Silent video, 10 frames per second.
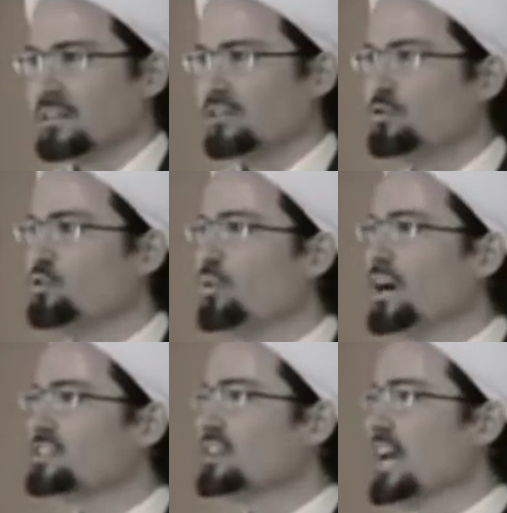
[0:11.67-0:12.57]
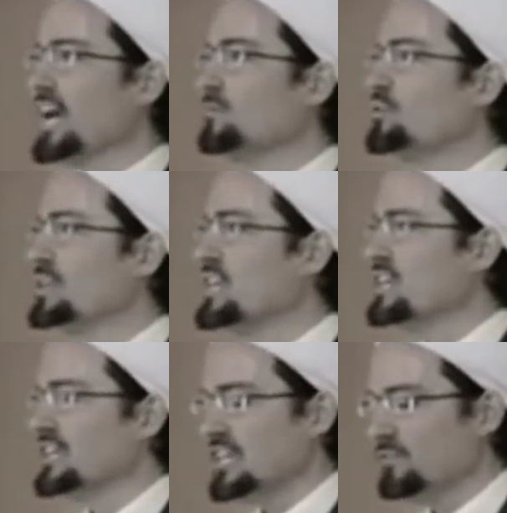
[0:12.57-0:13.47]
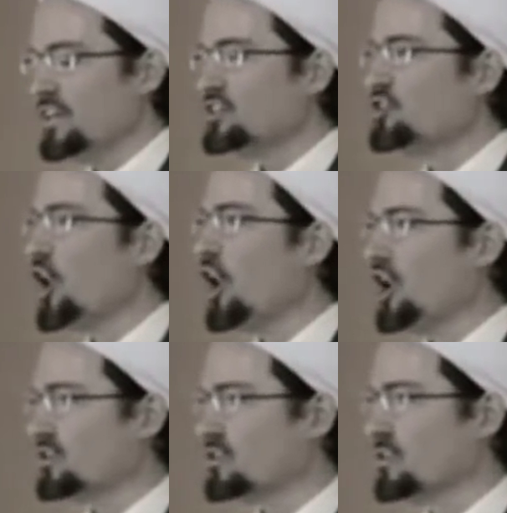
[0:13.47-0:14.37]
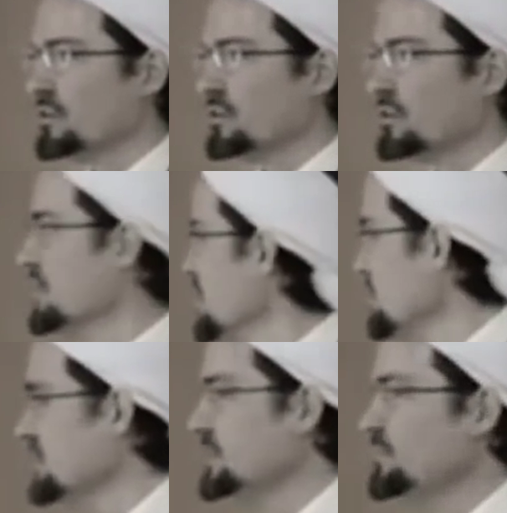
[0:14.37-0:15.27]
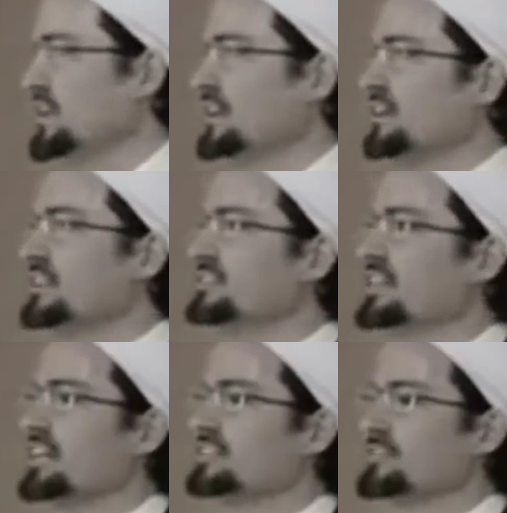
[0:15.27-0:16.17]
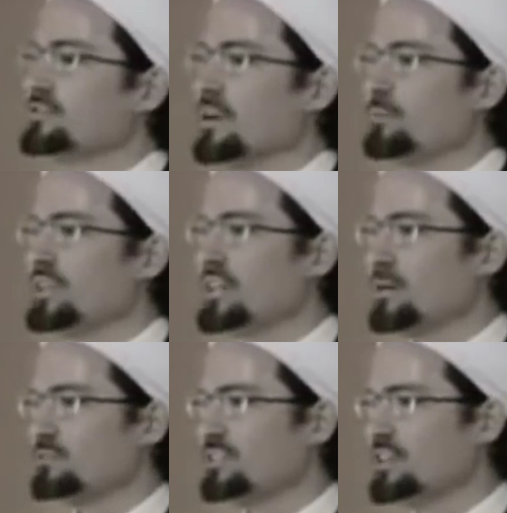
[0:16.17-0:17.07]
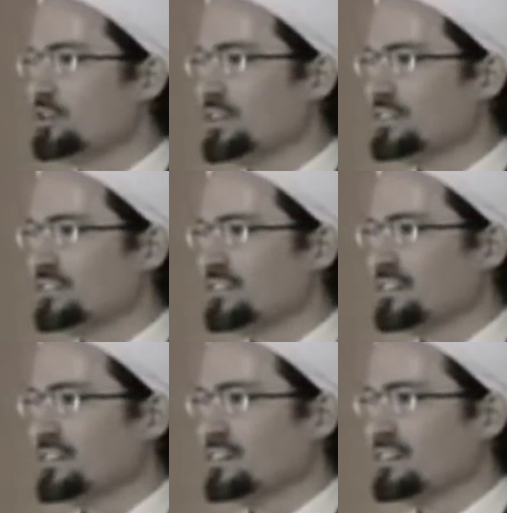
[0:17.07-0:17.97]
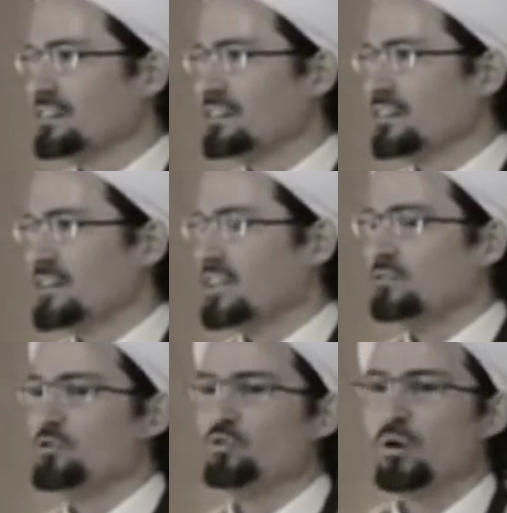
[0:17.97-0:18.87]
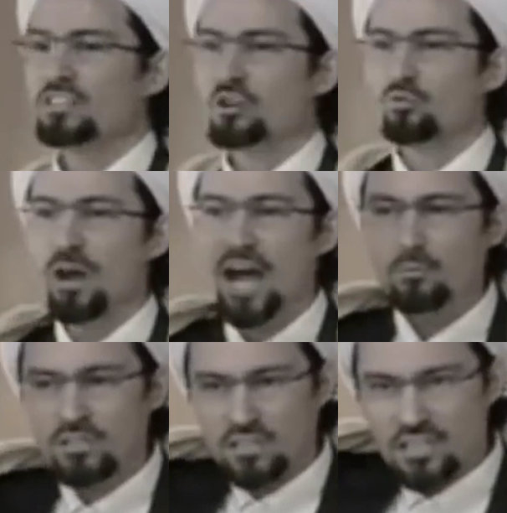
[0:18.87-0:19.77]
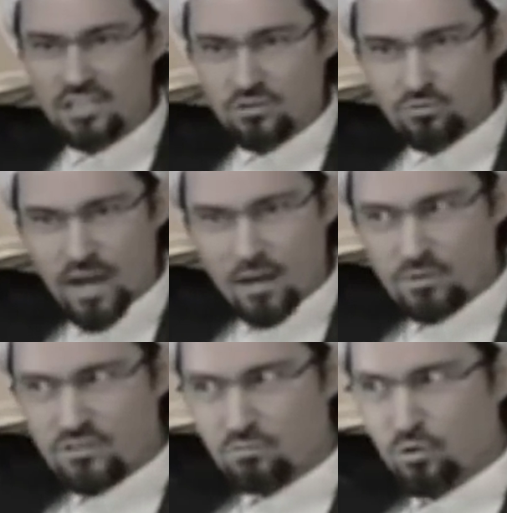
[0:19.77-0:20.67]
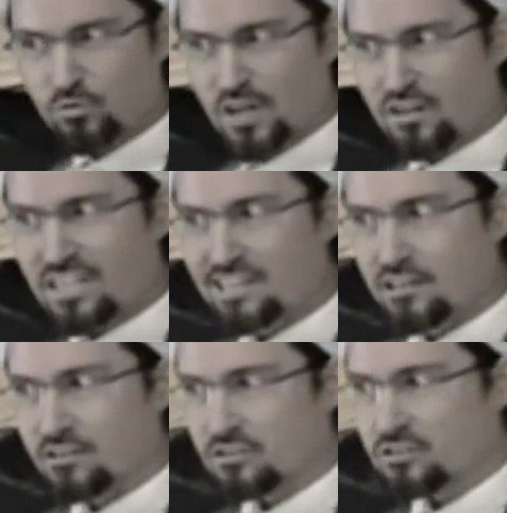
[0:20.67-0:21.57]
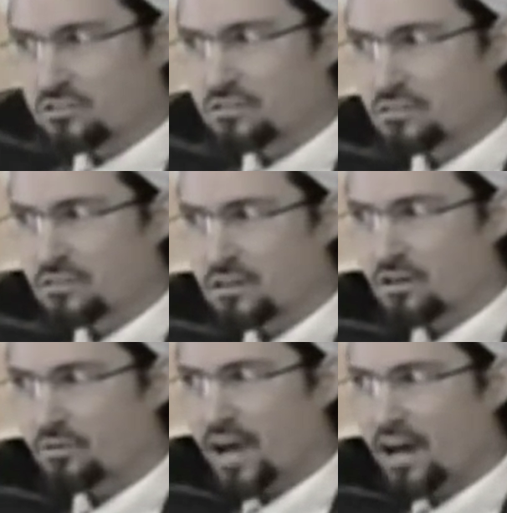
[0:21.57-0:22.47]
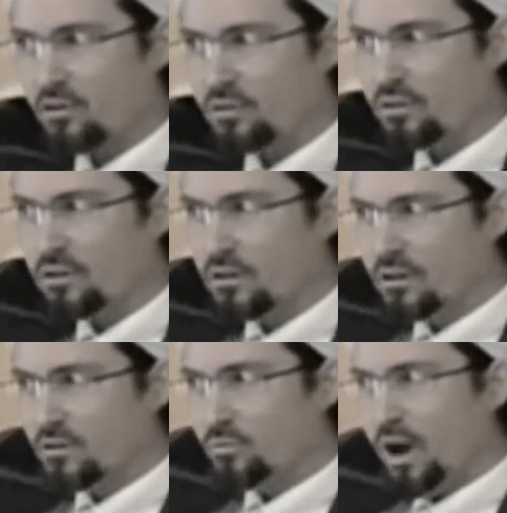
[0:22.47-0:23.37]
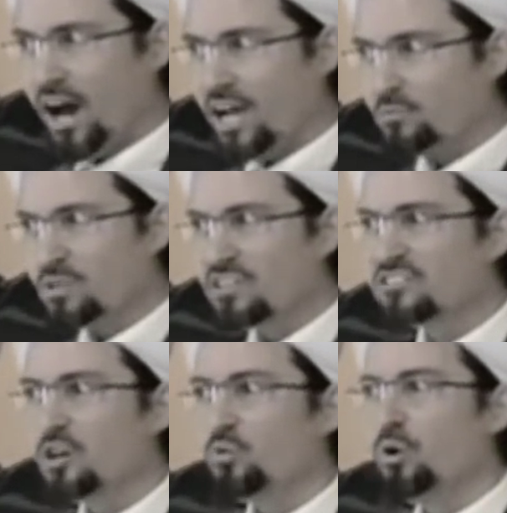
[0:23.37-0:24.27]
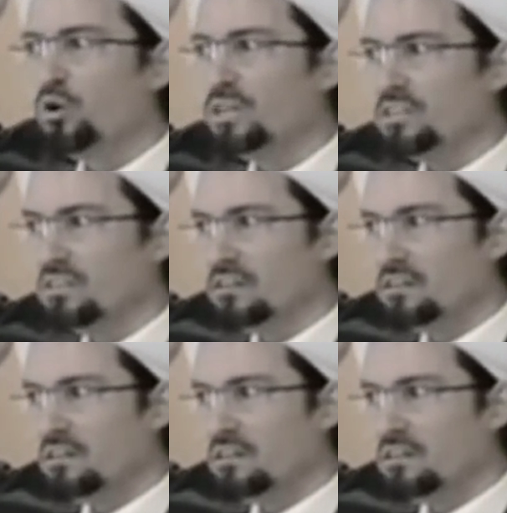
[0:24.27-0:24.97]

If you watch an animal eating, even a dog, it'll immediately sense if somebody comes near it. If you watch a rabbit eating, rabbits move their ears around. Why? Because they're worried.